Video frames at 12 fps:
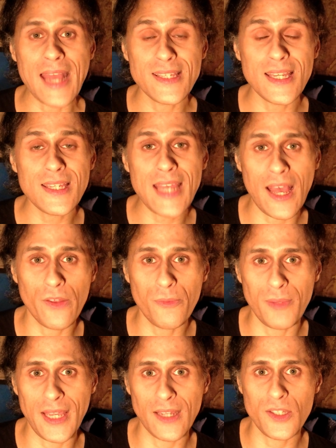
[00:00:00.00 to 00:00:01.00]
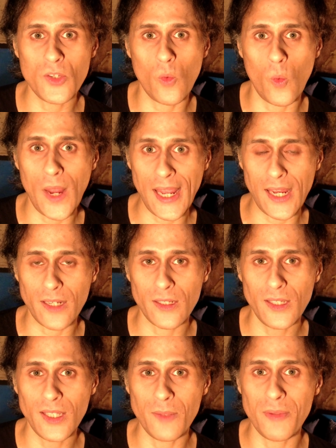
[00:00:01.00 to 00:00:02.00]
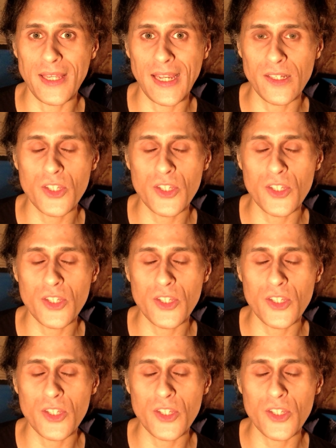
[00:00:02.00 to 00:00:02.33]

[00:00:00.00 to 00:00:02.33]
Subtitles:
his health began to wane, he began to